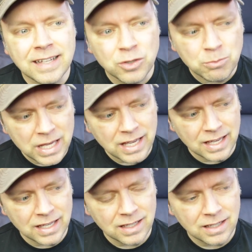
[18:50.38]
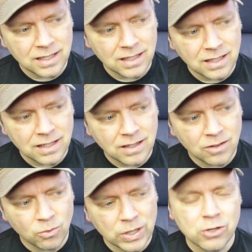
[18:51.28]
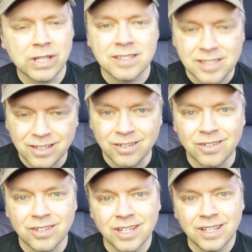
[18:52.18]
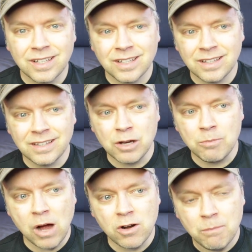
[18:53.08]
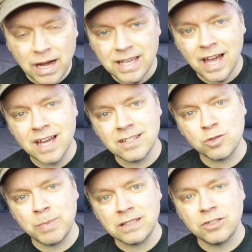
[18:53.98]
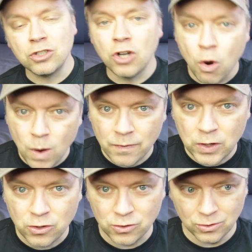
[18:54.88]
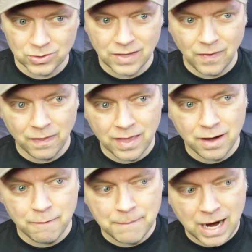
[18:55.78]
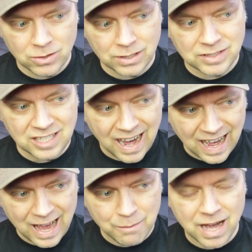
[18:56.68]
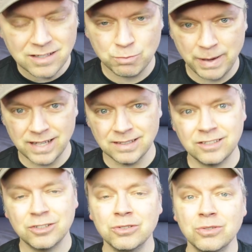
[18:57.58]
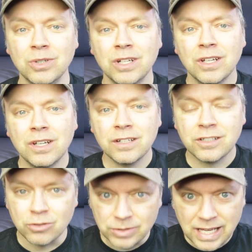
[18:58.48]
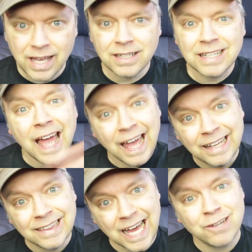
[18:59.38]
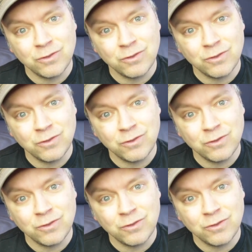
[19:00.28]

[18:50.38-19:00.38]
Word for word: And to me, when you consider the amount of money I had to spend to go on the cruise and then the amount of time I spent to create and edit that